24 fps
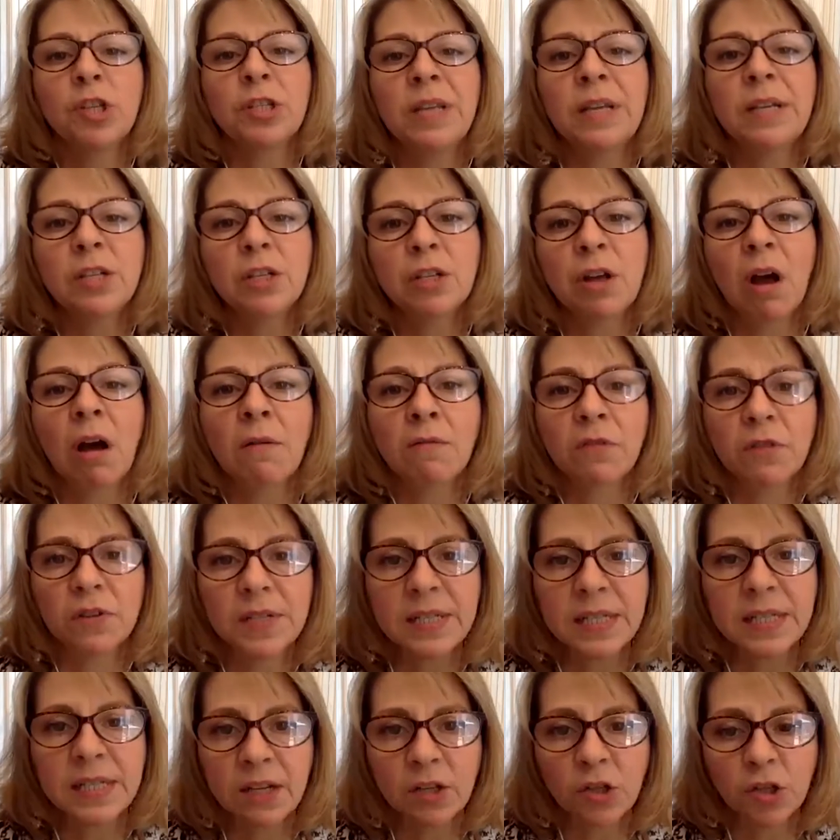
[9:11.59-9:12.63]
these
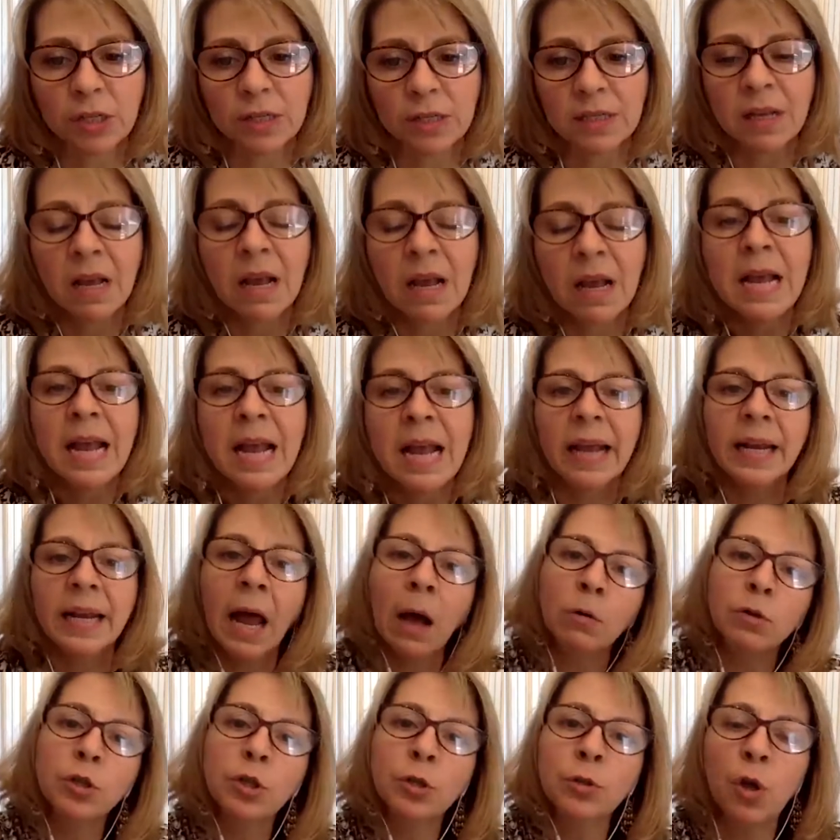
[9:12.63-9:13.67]
conversations and
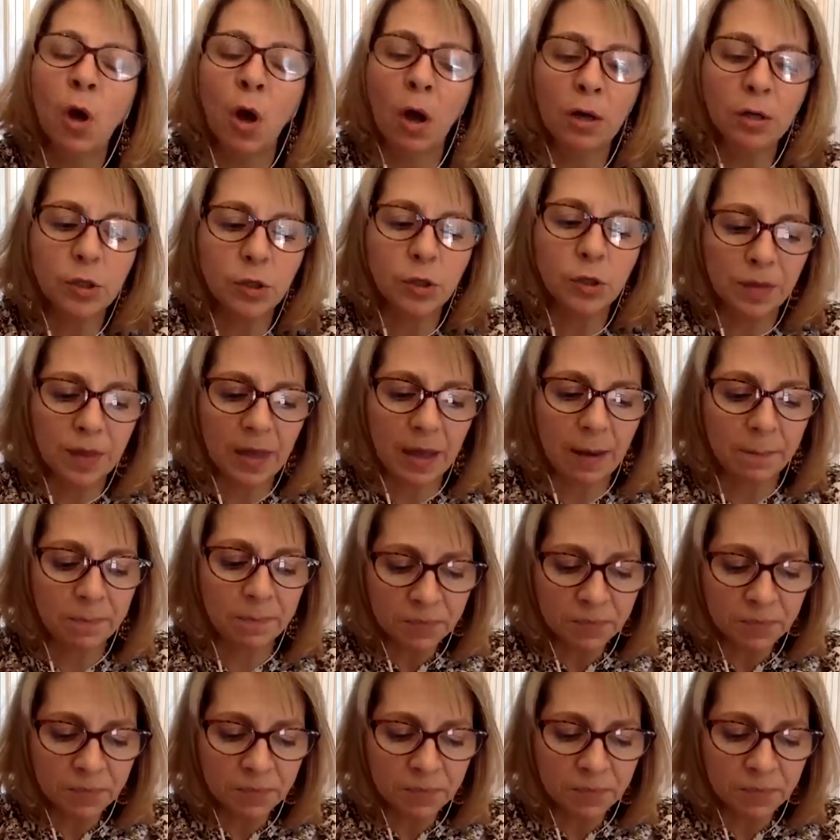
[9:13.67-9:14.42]
how to talk to them.